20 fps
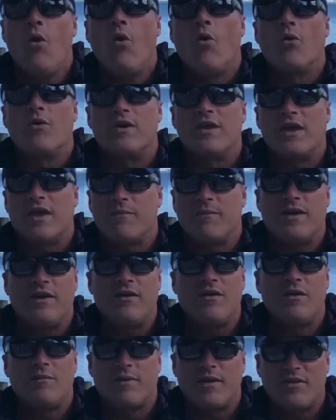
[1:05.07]
or you can get me
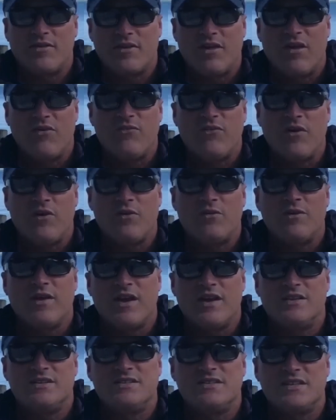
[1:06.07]
on my cell phone
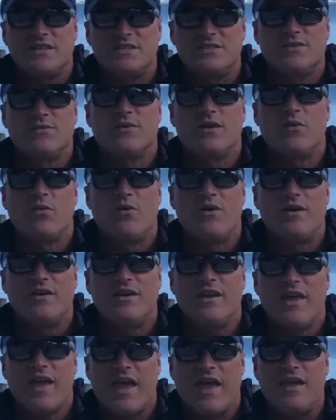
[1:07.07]
at
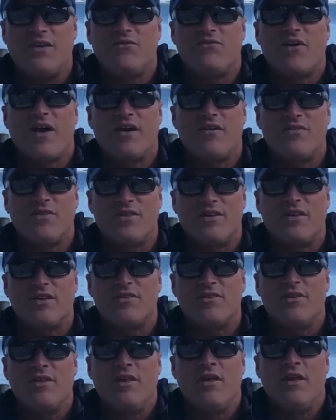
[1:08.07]
631
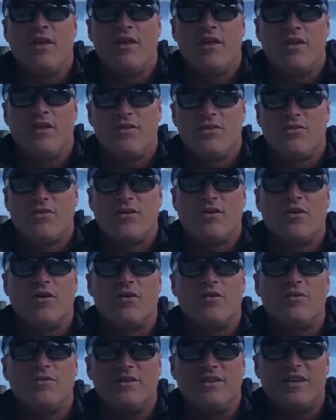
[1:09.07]
856
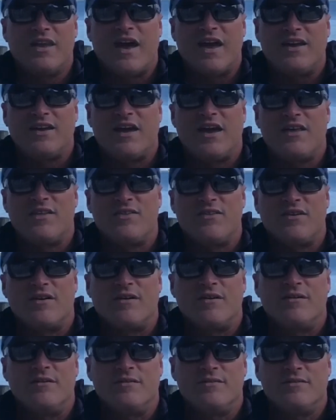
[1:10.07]

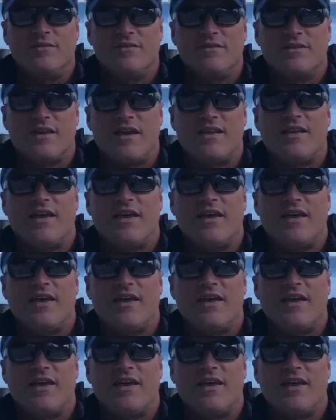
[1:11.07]
0990. Tight